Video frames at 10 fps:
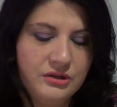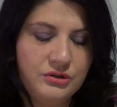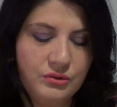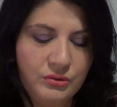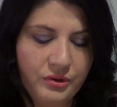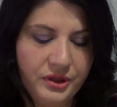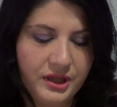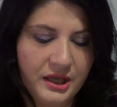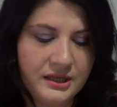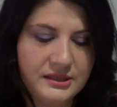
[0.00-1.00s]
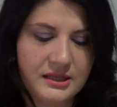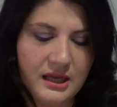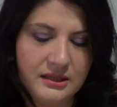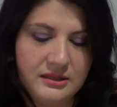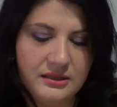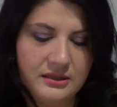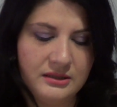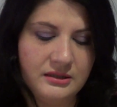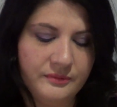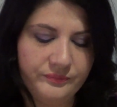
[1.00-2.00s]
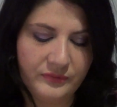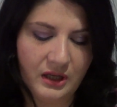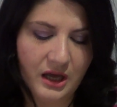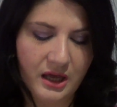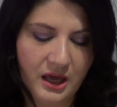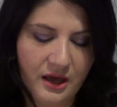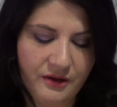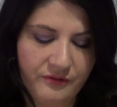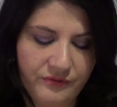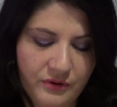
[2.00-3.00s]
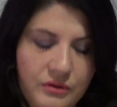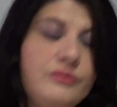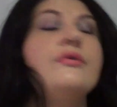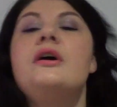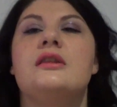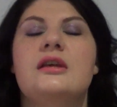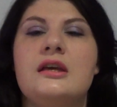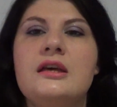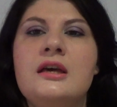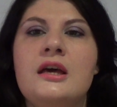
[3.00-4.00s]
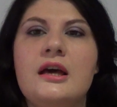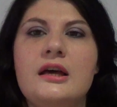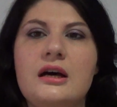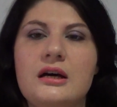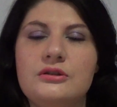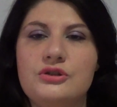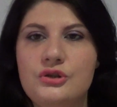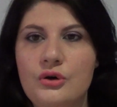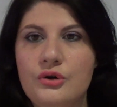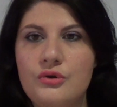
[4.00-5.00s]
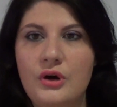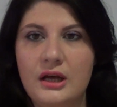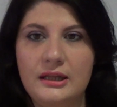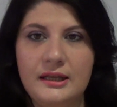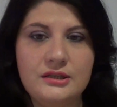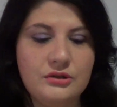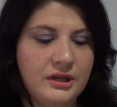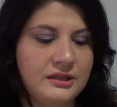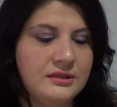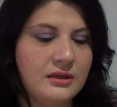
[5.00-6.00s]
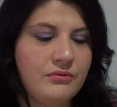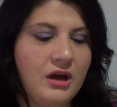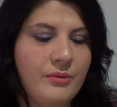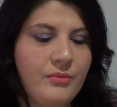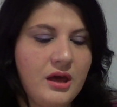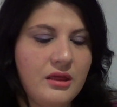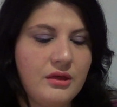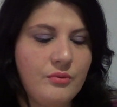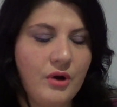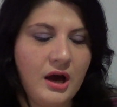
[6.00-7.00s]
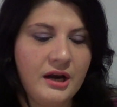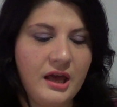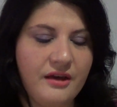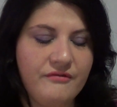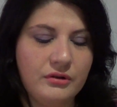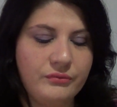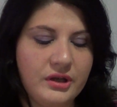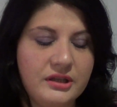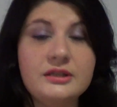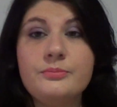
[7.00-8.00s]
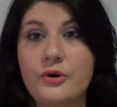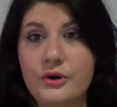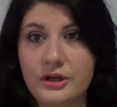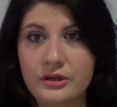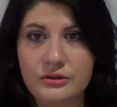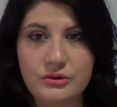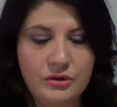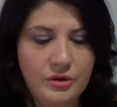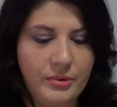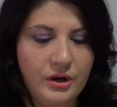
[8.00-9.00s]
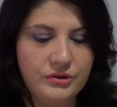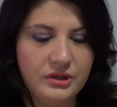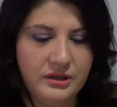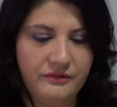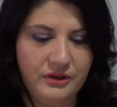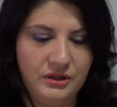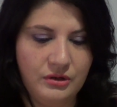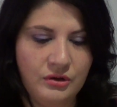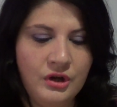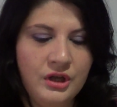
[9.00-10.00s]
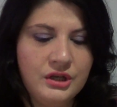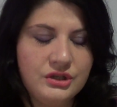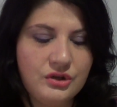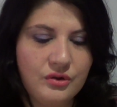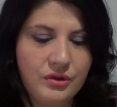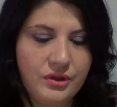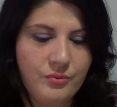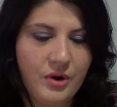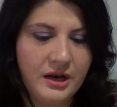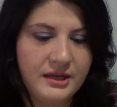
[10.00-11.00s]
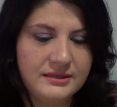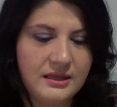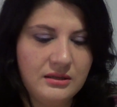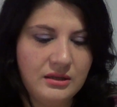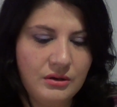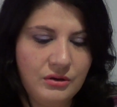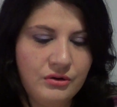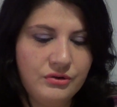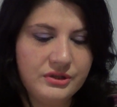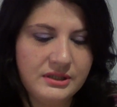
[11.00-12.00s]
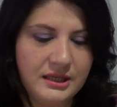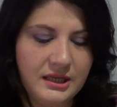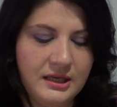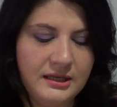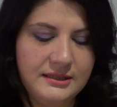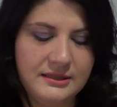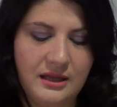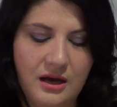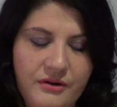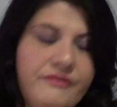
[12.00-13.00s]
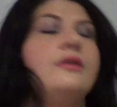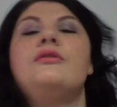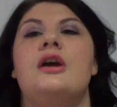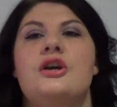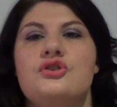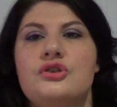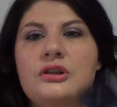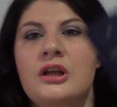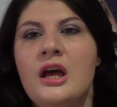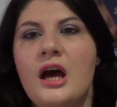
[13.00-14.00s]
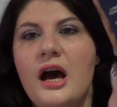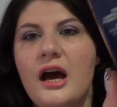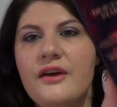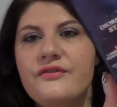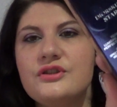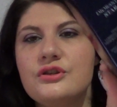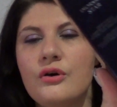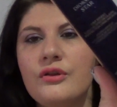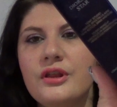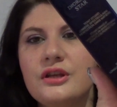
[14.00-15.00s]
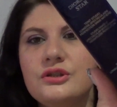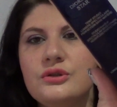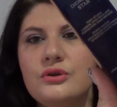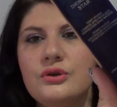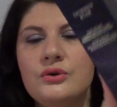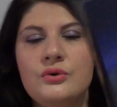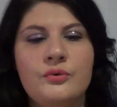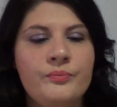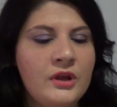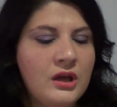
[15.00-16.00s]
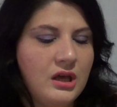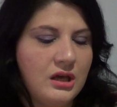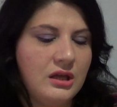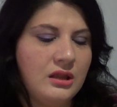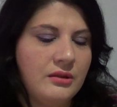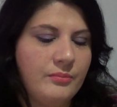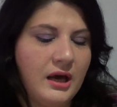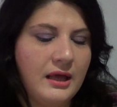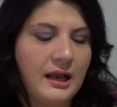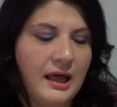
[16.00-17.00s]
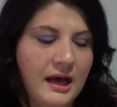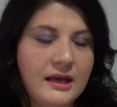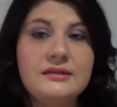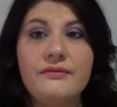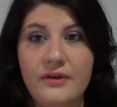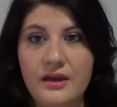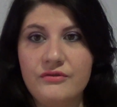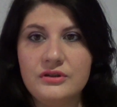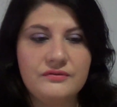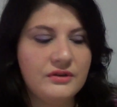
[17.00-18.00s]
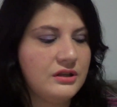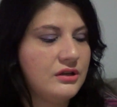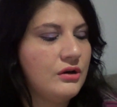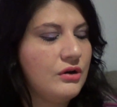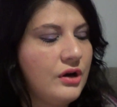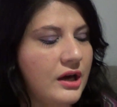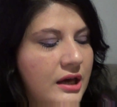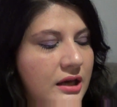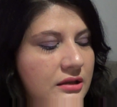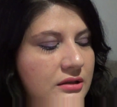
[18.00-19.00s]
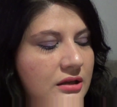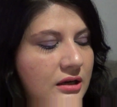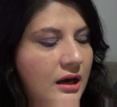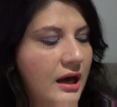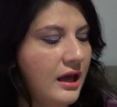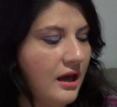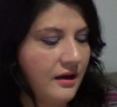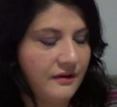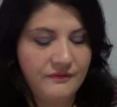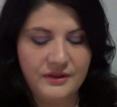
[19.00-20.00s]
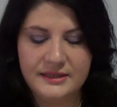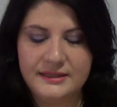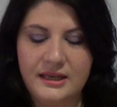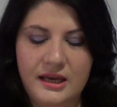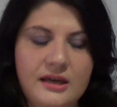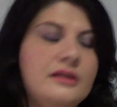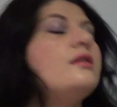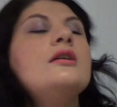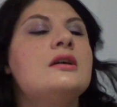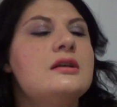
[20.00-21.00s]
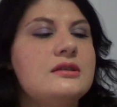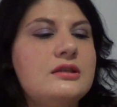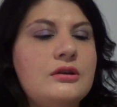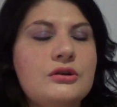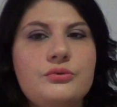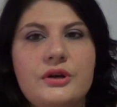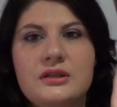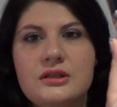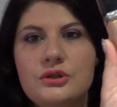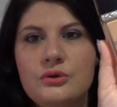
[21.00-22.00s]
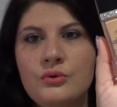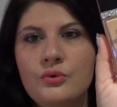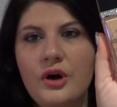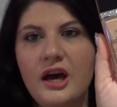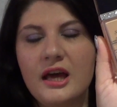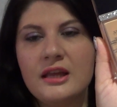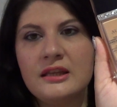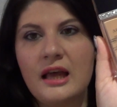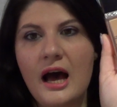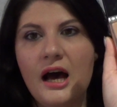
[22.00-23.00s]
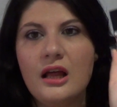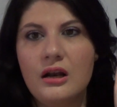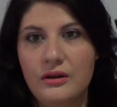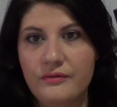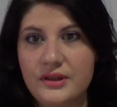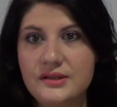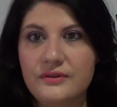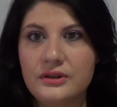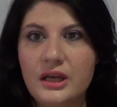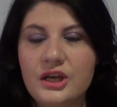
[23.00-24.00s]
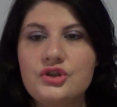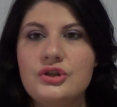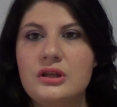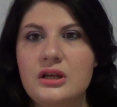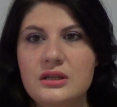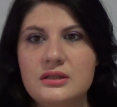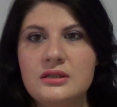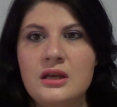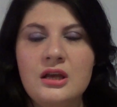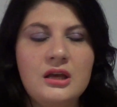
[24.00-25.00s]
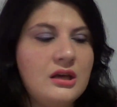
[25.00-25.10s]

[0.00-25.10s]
two things that I have already shown you, at least on Instagram, and the one I have already spoken to you about in a video. So the one is the Dior Skin Star foundation. I have shown this to you in my last favorites video, and I have the shade 022, and I love this foundation. It's